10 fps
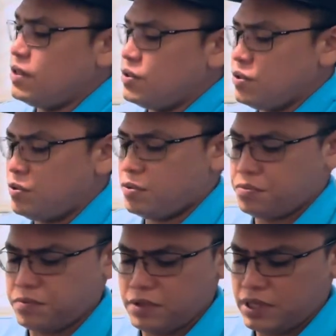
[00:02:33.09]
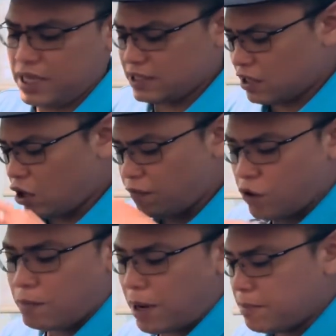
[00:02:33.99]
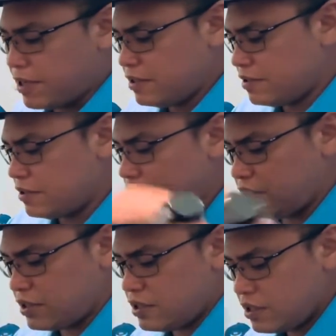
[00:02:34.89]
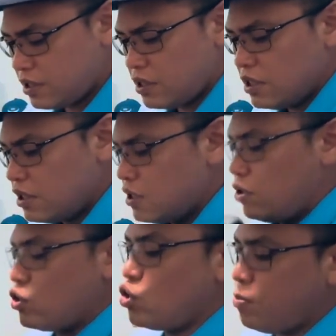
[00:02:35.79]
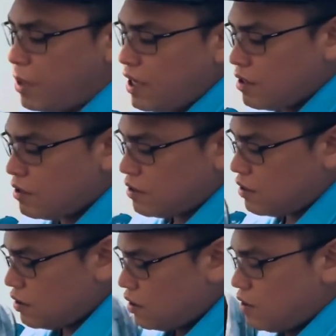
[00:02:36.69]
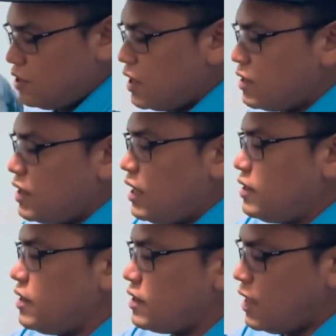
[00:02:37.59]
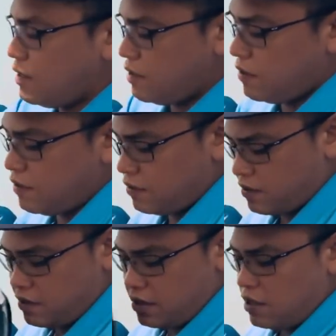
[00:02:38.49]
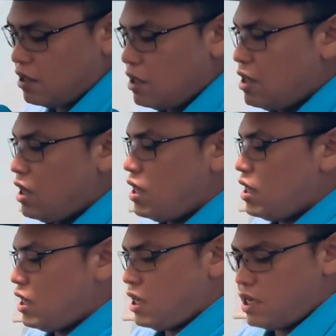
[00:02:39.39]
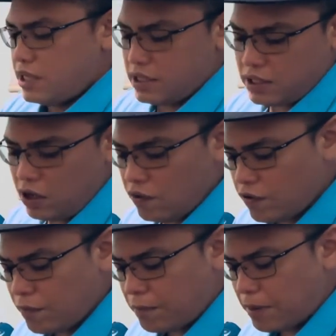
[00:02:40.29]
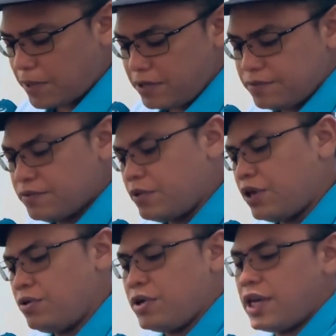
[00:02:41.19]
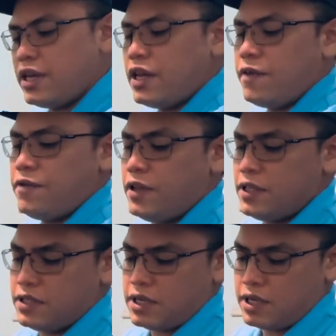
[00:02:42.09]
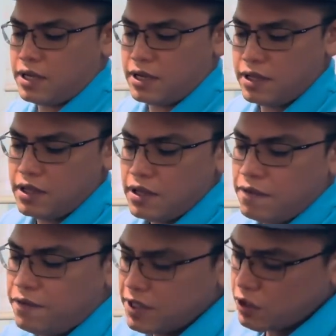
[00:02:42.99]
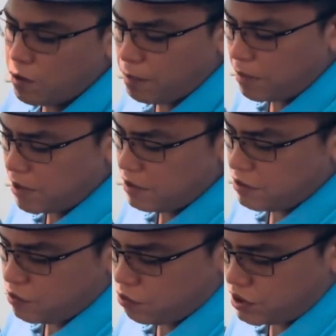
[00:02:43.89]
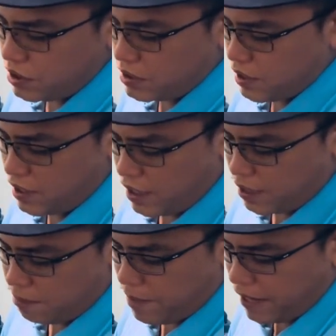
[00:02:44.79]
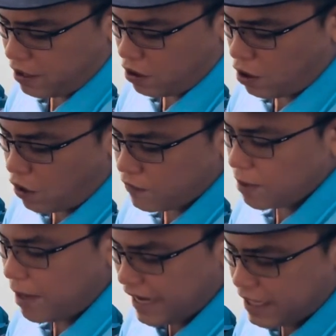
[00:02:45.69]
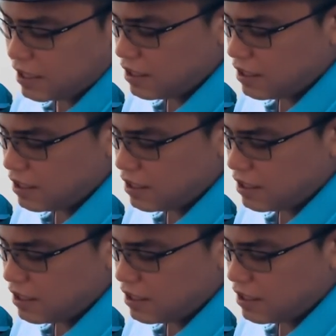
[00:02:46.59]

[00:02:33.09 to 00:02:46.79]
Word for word: So there's a lot of compartment, it's not so big, it's just nice the size. Uh, there's a lot of compartment where you can have this uh, first compartment which is at the back of the back.